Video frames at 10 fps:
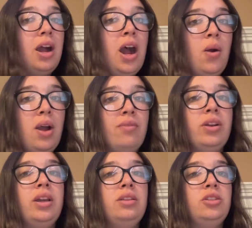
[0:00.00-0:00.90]

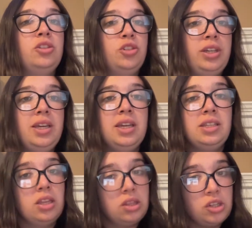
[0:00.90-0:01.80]
However, the tree is
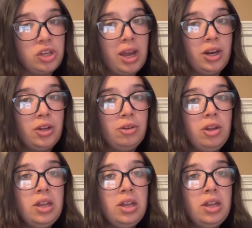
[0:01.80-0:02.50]
in the shadow,